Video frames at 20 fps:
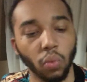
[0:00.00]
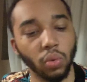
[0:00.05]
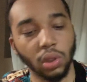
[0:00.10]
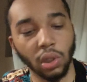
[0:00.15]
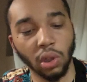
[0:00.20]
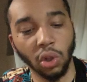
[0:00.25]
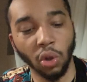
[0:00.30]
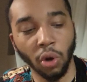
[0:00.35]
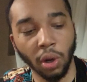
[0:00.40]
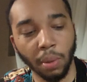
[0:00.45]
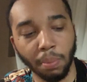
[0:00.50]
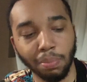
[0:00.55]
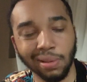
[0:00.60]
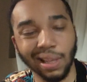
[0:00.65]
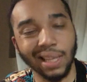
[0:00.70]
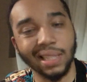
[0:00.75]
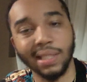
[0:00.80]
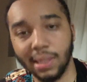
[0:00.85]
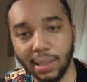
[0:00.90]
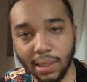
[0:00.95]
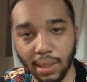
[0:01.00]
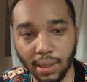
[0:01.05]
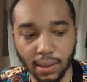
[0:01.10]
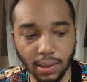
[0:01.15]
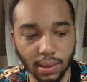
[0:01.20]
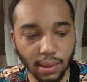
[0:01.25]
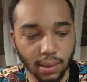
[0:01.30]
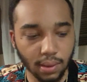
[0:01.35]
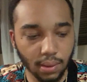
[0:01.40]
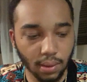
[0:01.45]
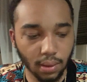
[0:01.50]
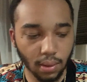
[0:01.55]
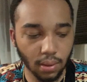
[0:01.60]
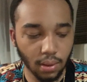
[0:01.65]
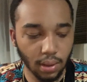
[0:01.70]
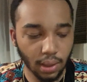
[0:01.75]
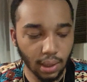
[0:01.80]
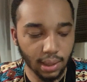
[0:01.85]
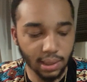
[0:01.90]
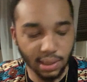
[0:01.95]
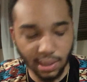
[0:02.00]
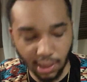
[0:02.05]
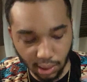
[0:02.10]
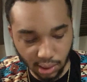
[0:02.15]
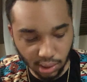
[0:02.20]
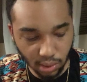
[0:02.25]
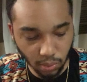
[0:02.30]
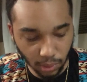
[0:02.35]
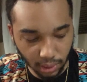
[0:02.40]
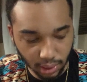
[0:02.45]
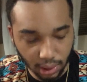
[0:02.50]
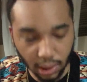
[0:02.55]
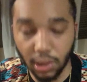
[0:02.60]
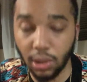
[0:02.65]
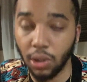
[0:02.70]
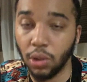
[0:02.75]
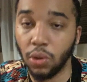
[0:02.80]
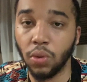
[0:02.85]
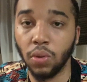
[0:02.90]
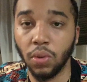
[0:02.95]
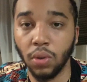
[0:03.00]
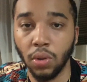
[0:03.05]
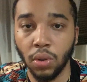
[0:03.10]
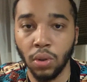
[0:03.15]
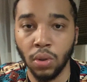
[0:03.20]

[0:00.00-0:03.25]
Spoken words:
The Lord blesses us, tells us what to do.